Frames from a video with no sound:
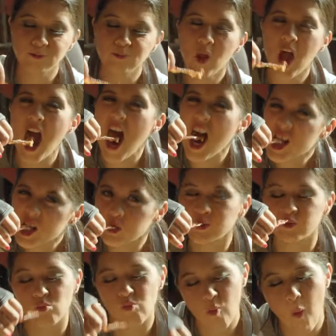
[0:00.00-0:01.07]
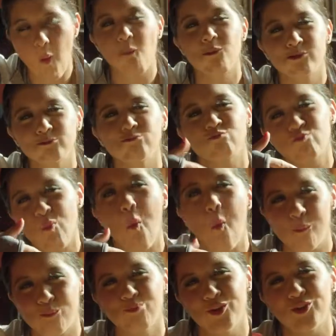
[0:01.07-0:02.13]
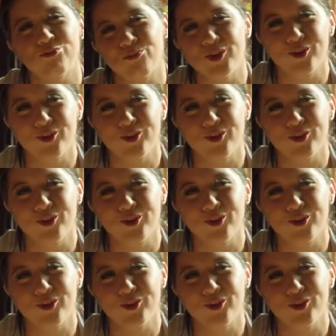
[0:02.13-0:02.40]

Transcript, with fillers: to fuel up for the day. Oh